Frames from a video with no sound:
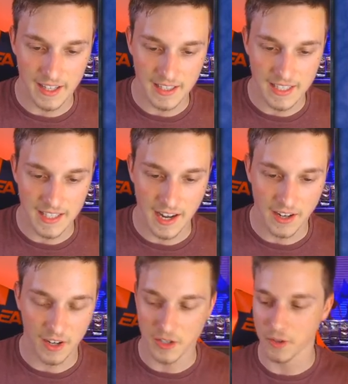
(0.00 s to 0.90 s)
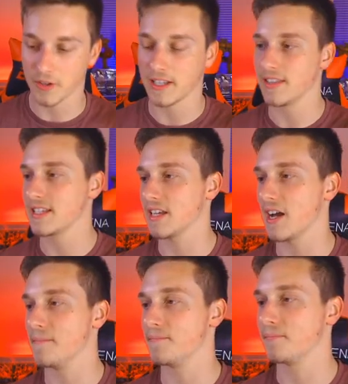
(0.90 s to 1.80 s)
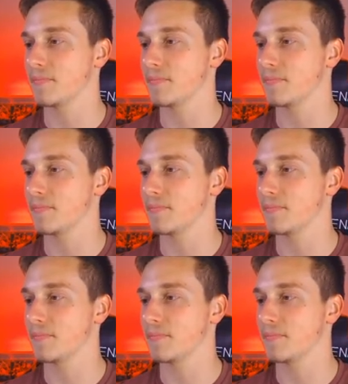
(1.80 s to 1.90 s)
gutted. I can't join in this time.